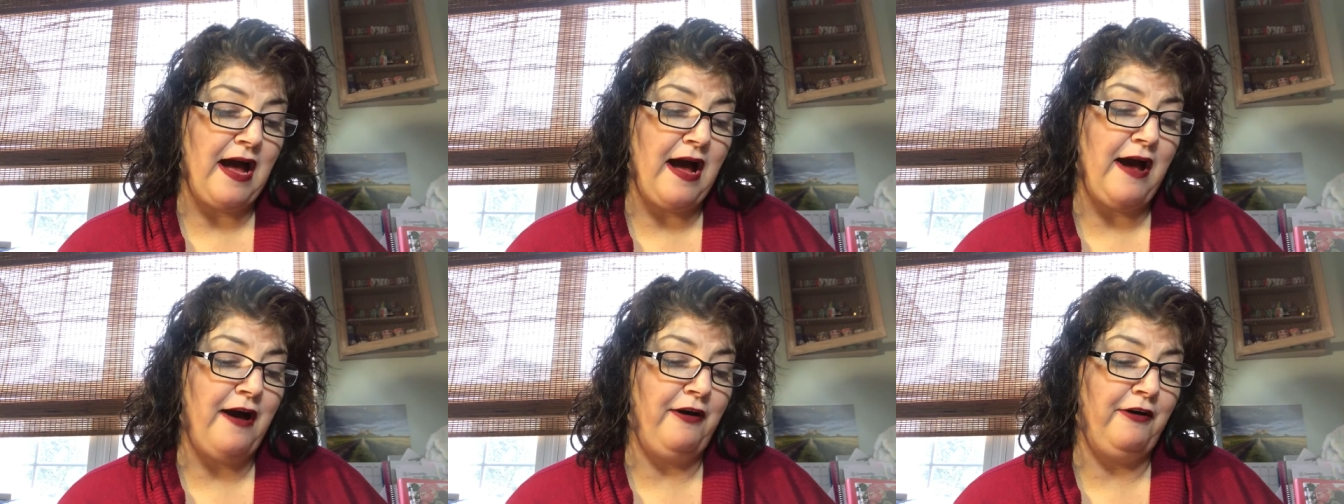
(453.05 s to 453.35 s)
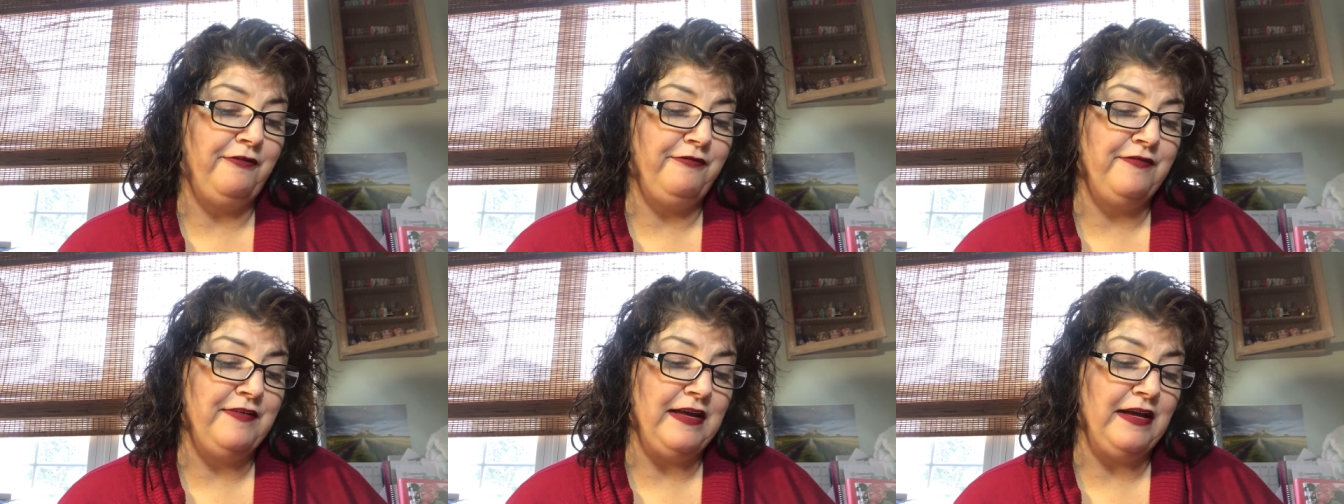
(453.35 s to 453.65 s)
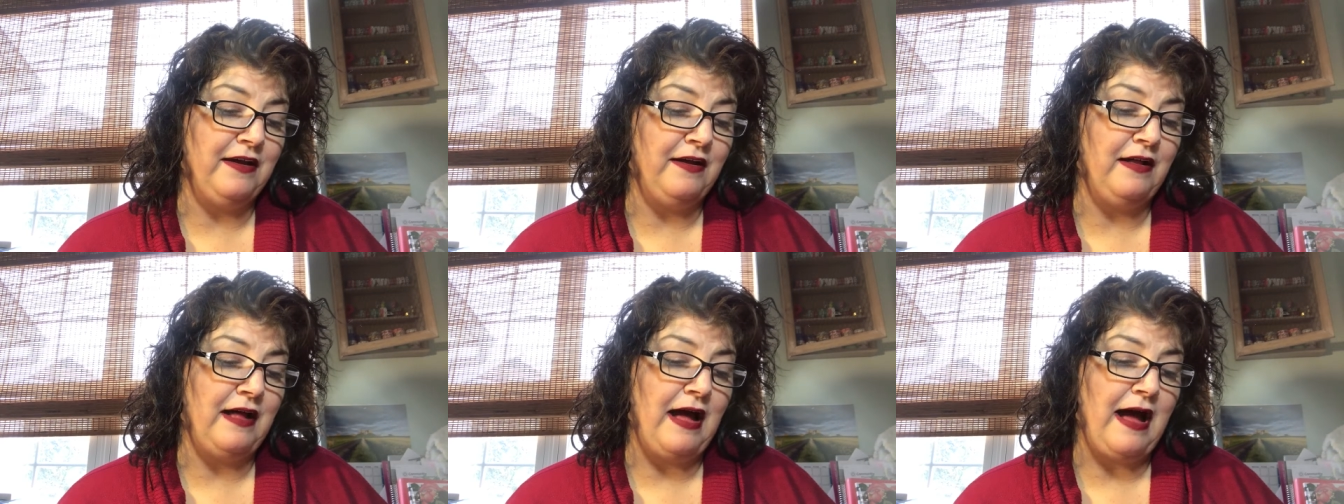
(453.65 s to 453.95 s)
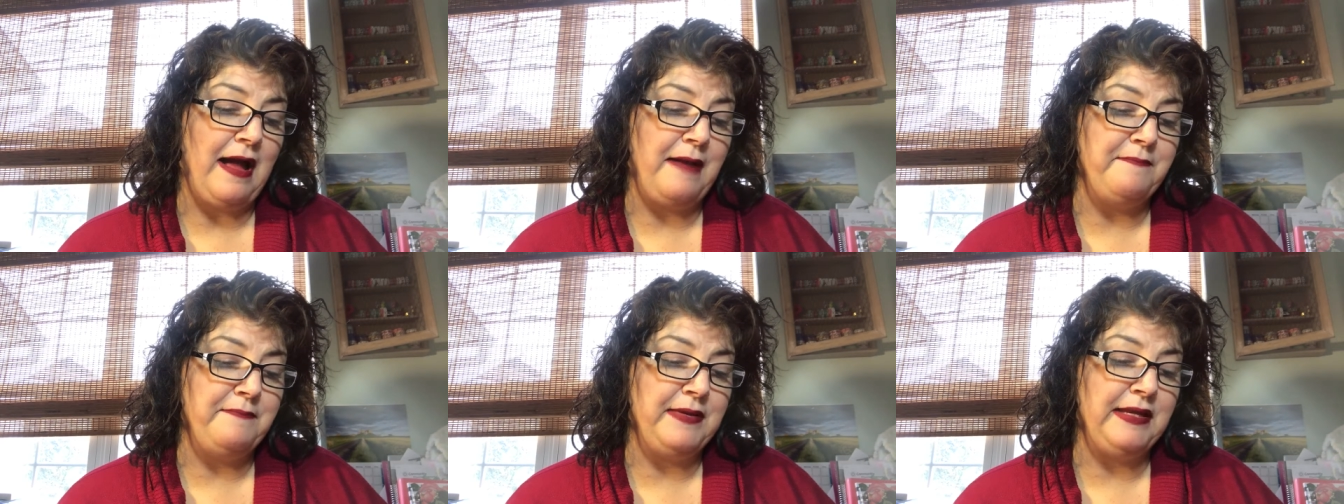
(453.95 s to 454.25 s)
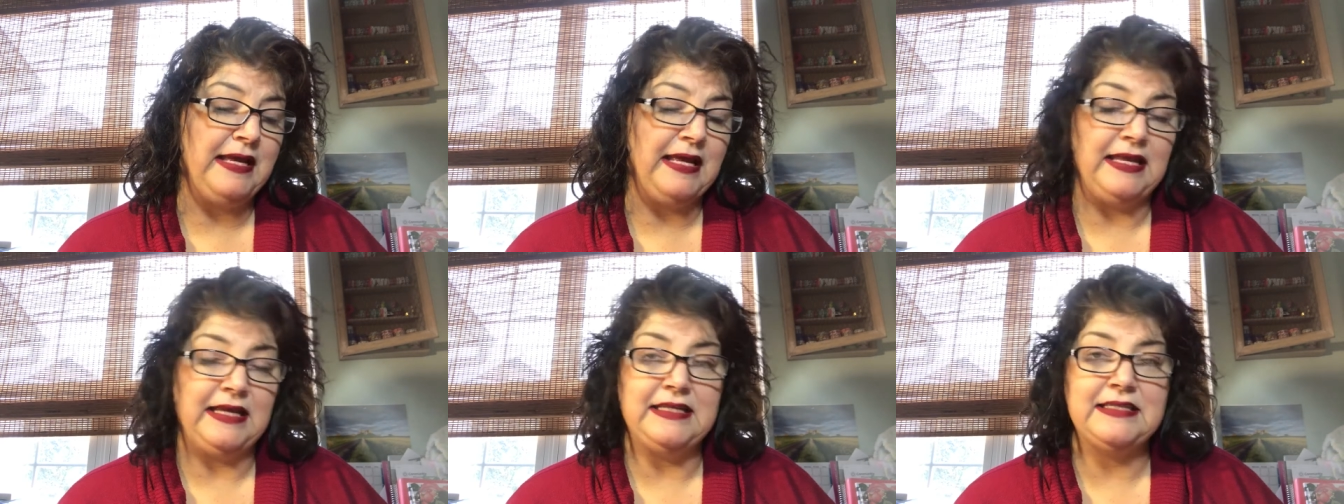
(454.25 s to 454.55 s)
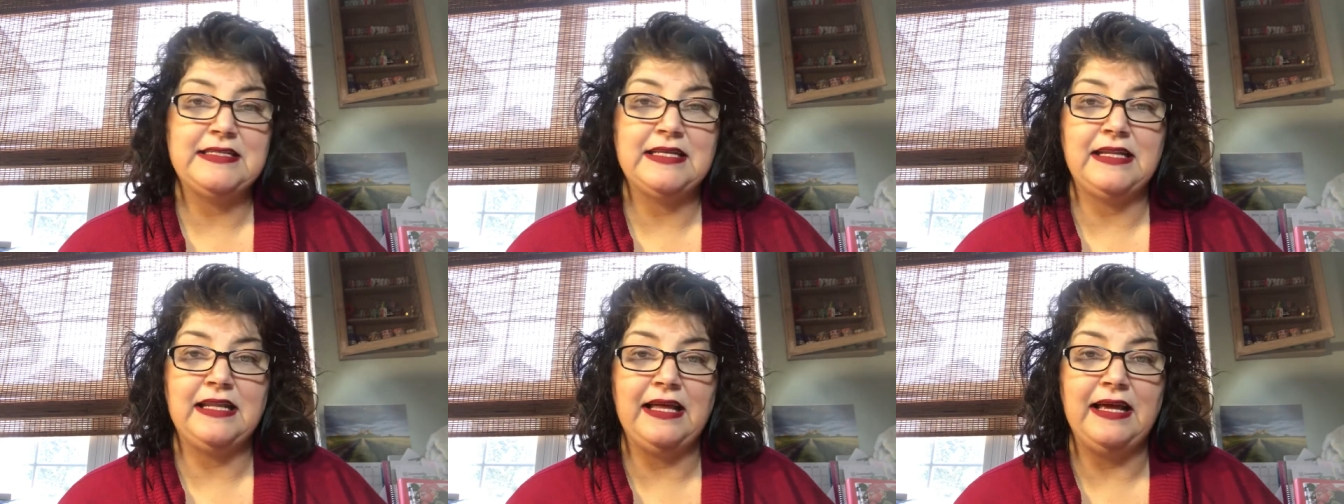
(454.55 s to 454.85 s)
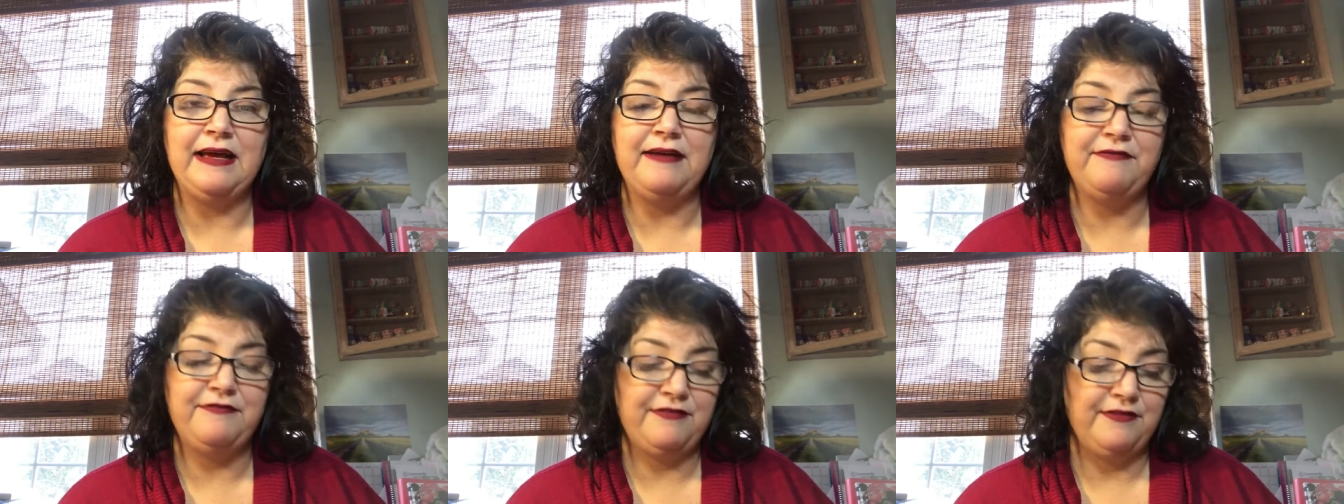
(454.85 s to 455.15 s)
I'll feel I'm beginning to
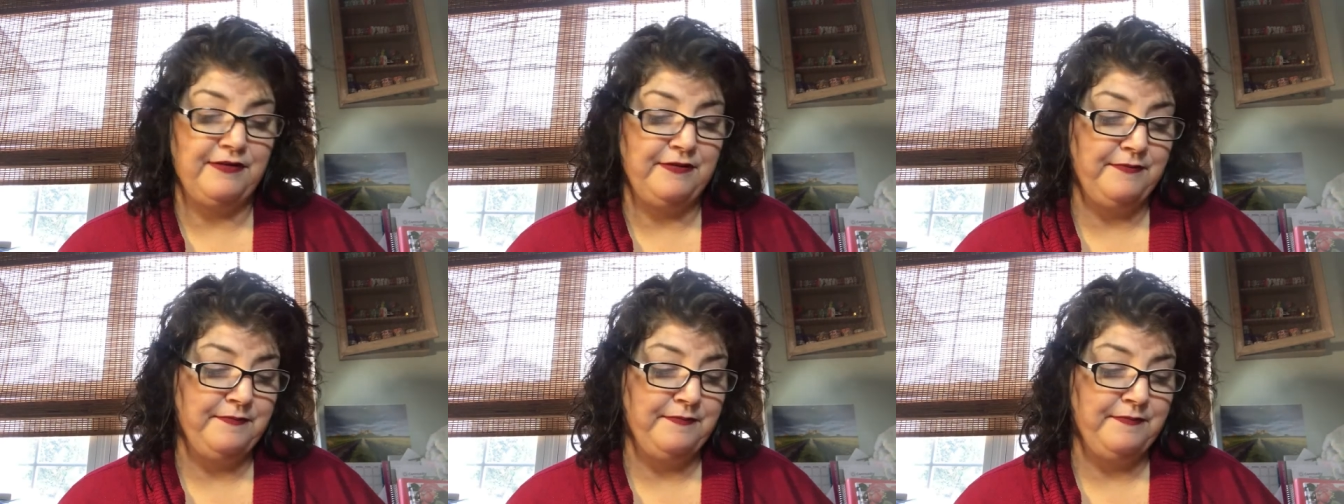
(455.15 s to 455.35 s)
live.